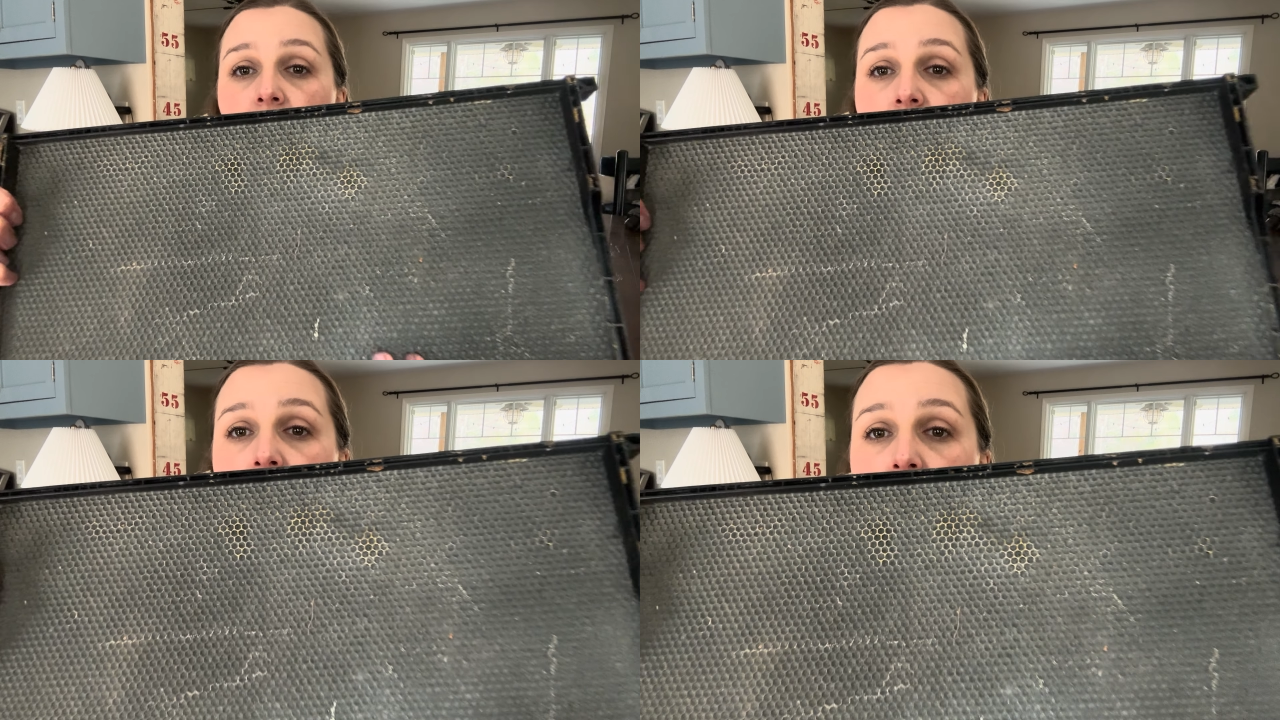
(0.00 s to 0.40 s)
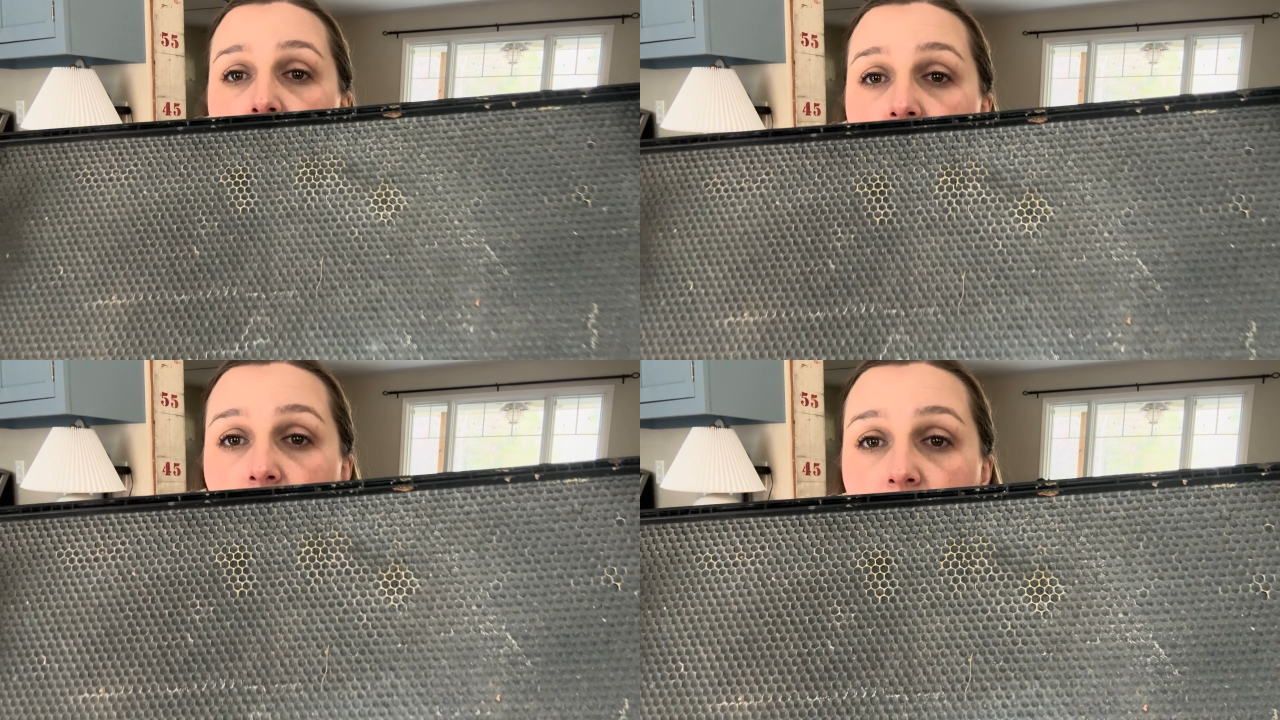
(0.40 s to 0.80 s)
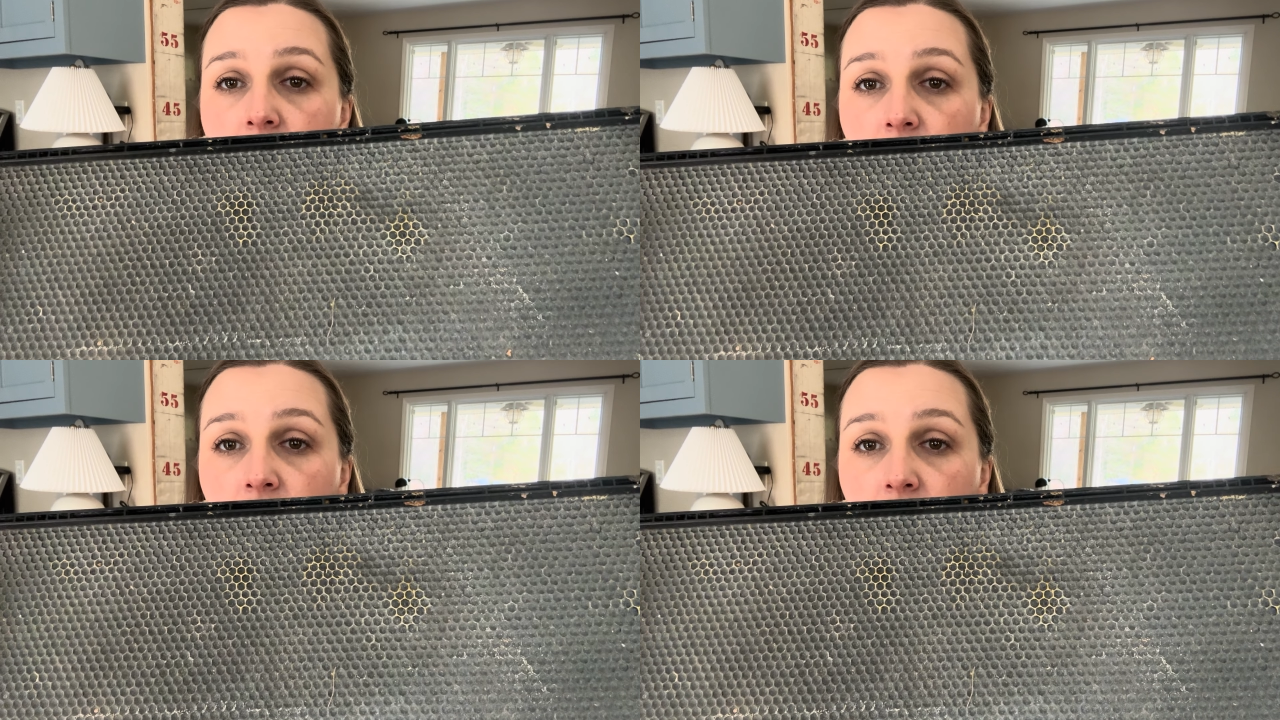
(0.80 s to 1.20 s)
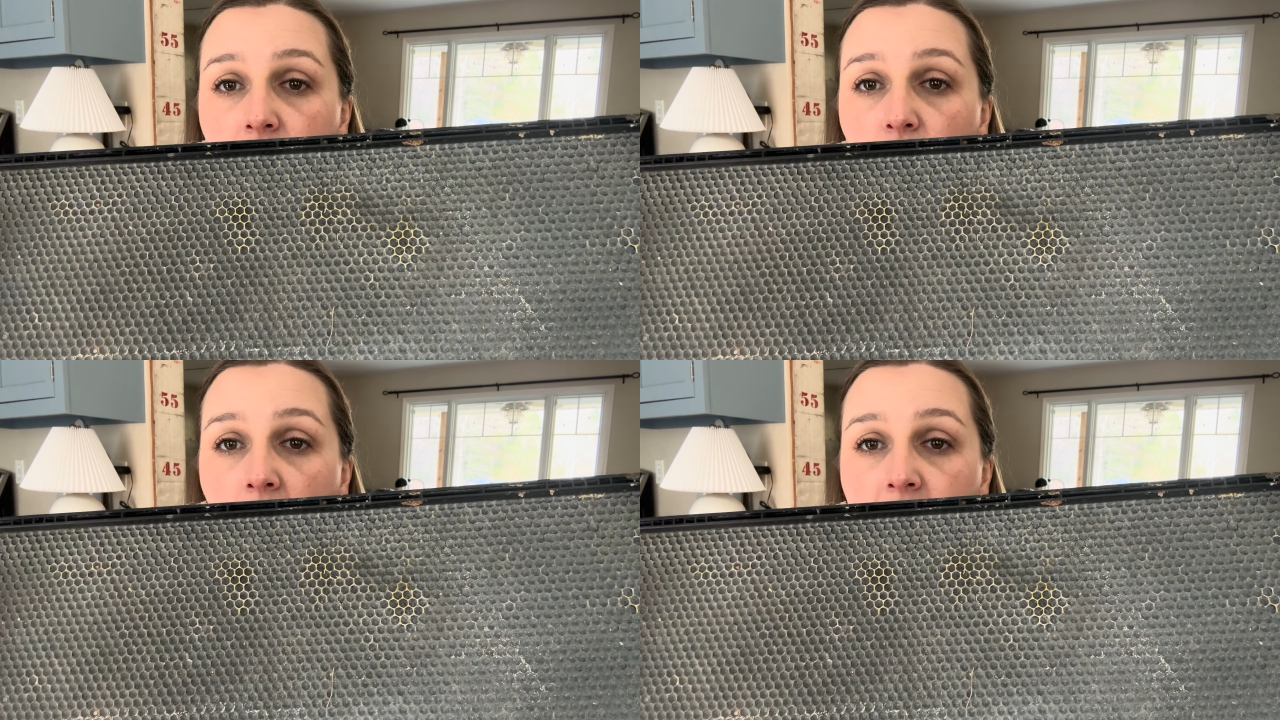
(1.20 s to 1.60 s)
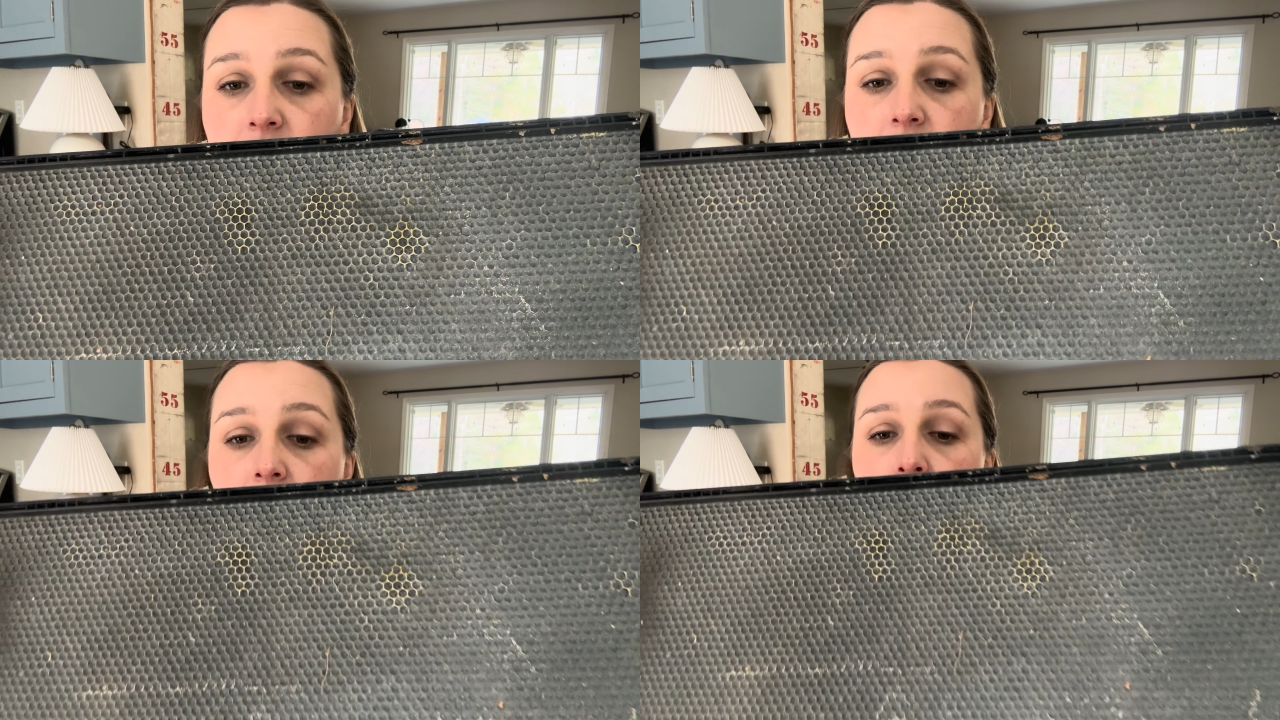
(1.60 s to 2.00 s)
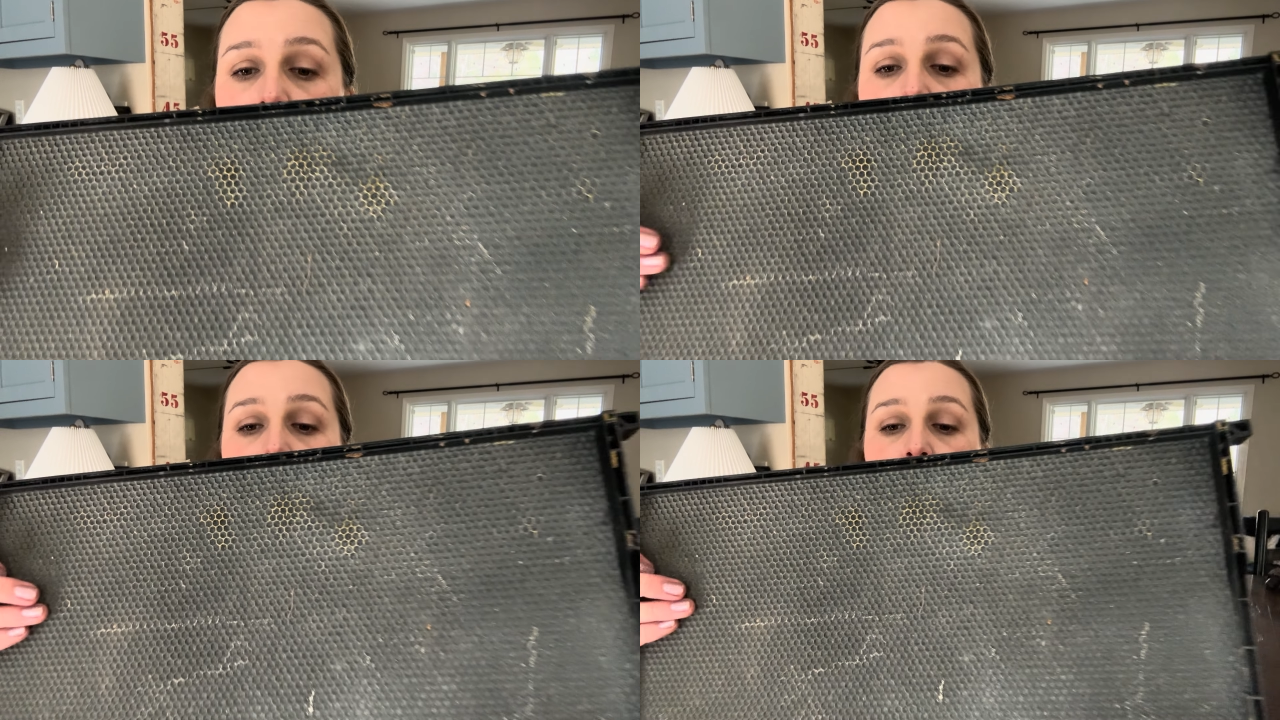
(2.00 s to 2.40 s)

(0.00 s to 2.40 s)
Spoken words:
it is definitely wax dipped.